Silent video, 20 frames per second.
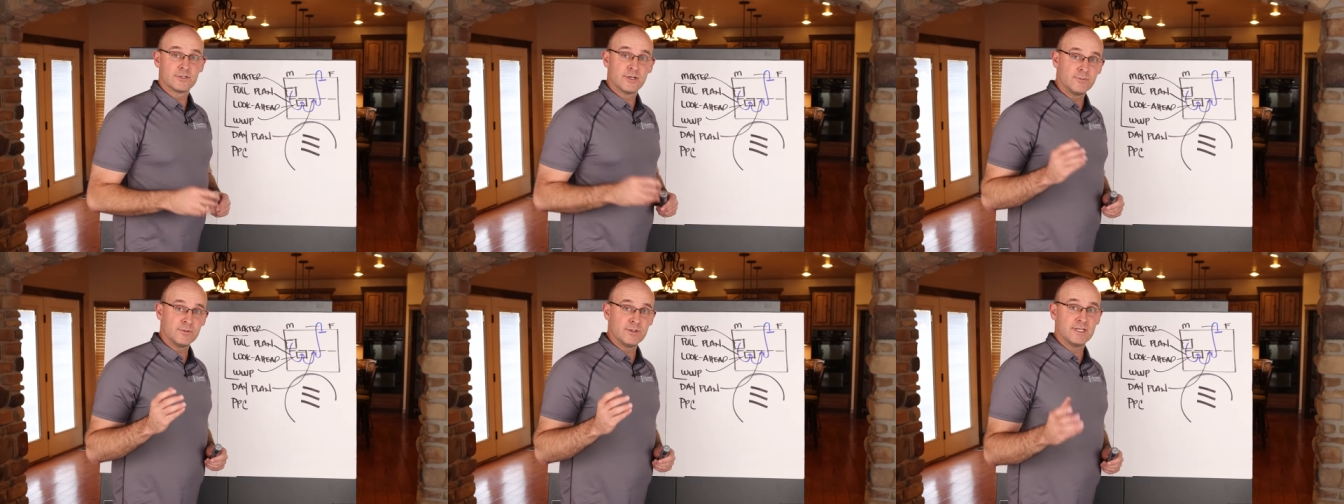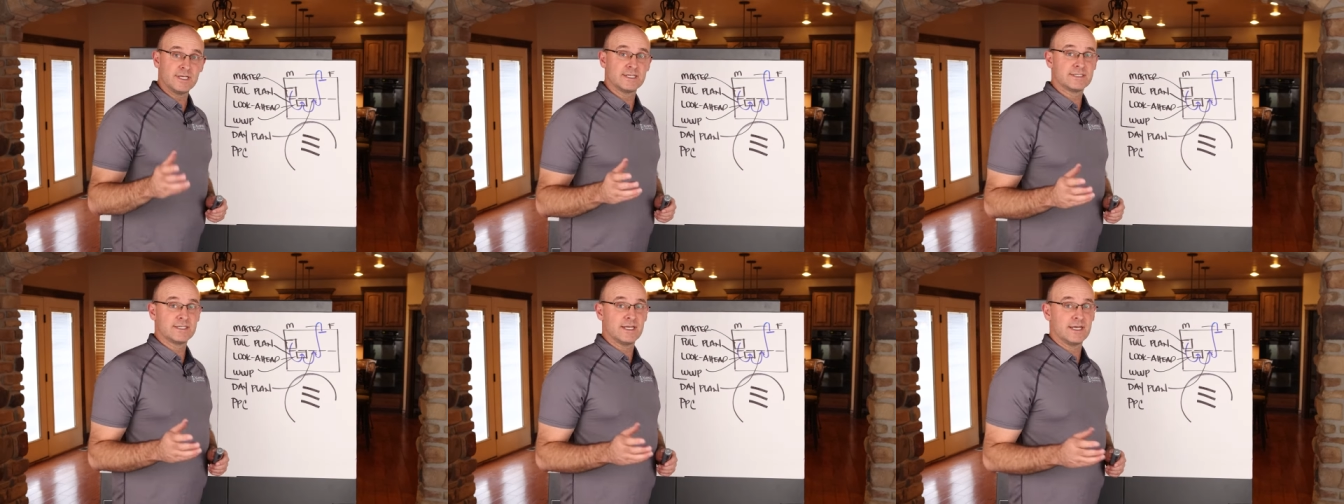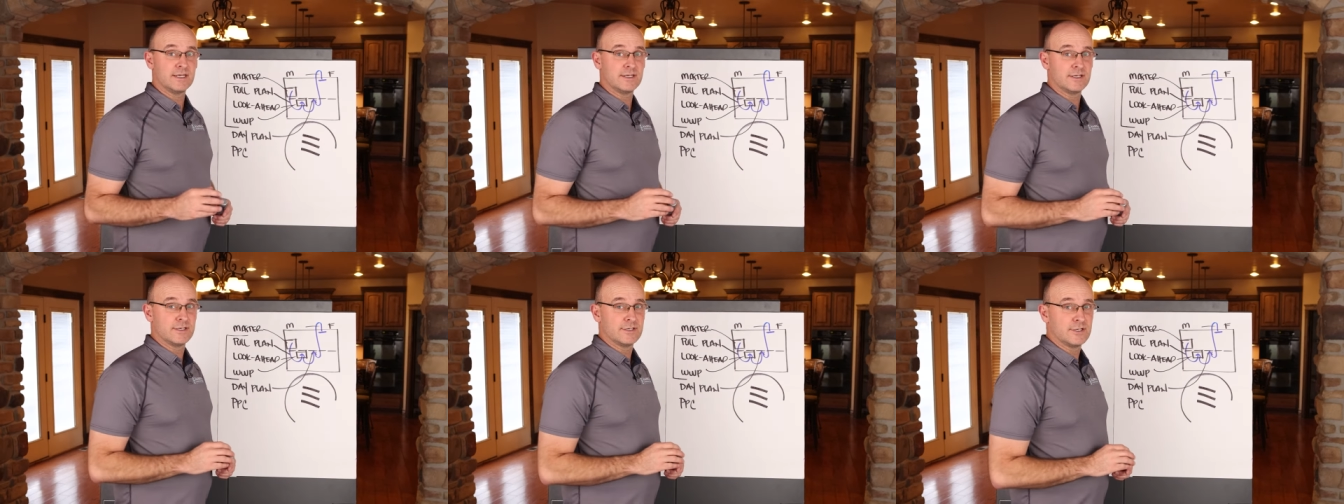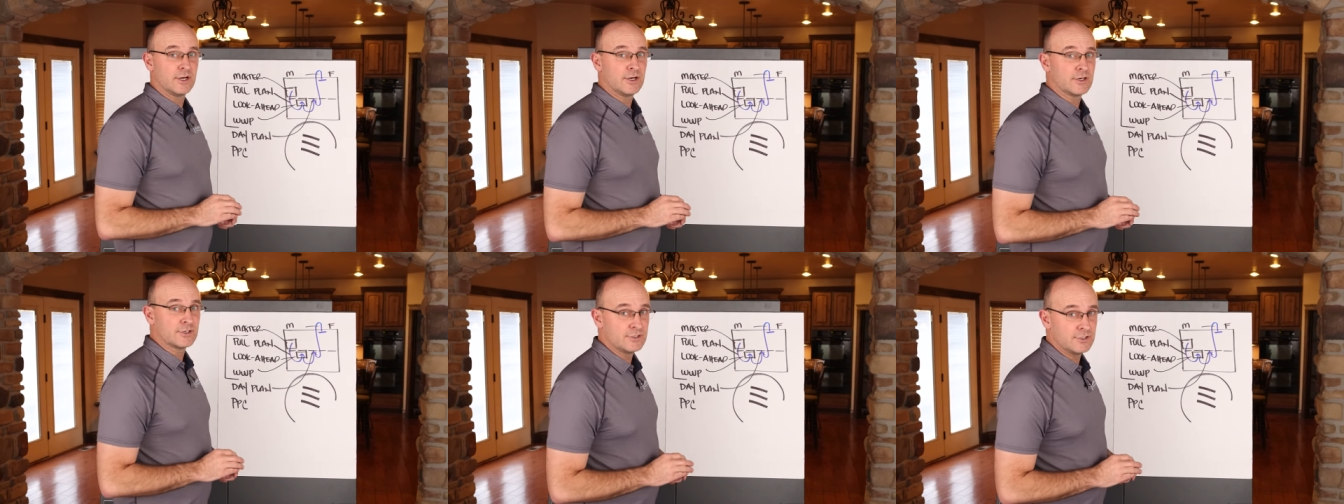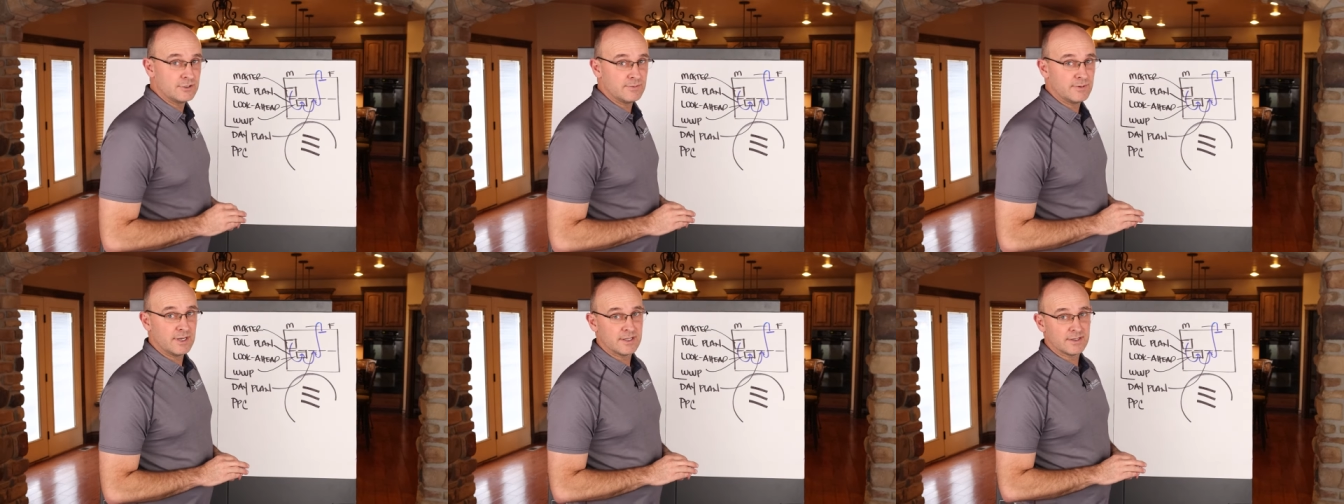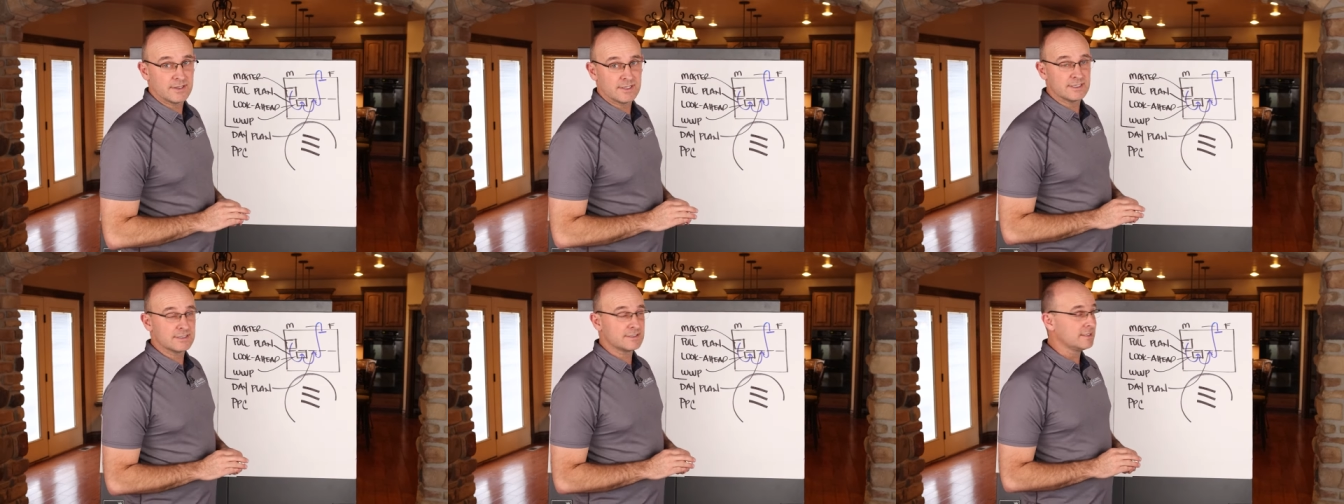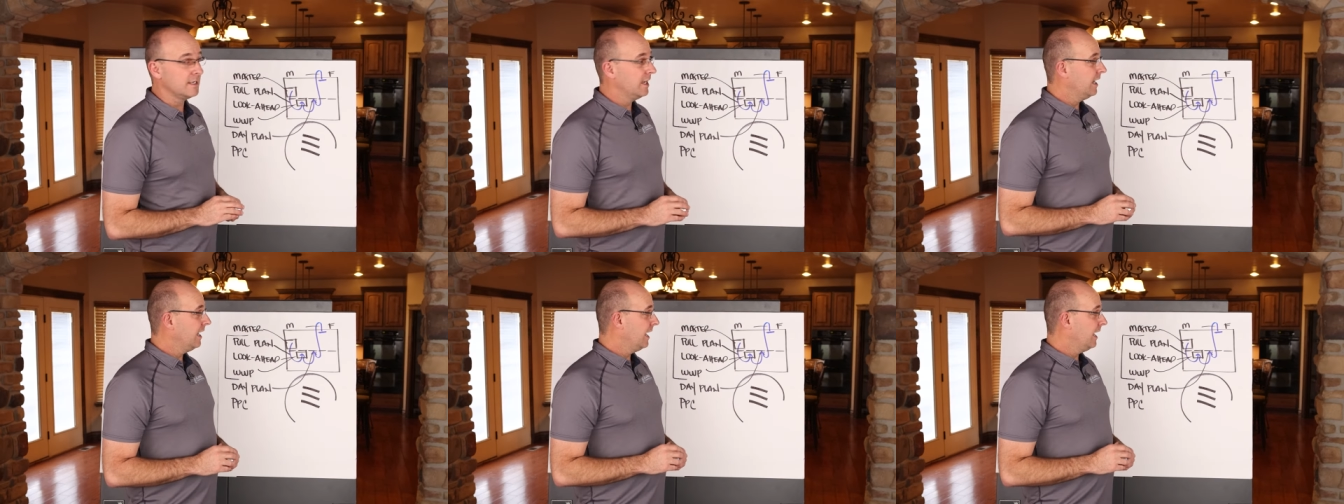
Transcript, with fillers: So I'm really excited to talk to you about this